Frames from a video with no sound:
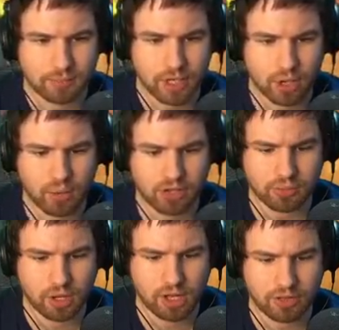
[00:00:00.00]
You know what? It's
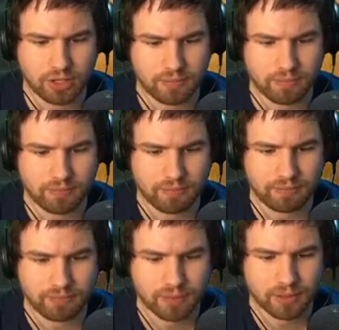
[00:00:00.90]
worth it.
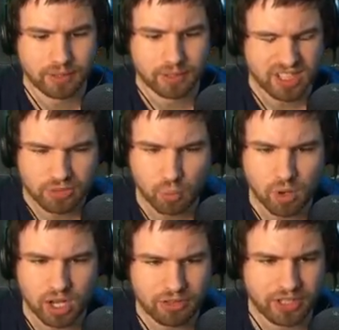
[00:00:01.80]
It's
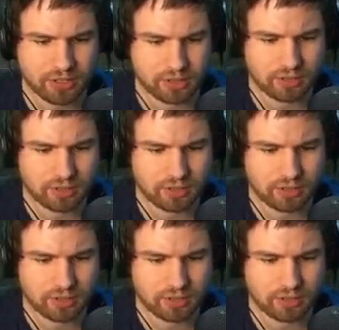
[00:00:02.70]
worth it.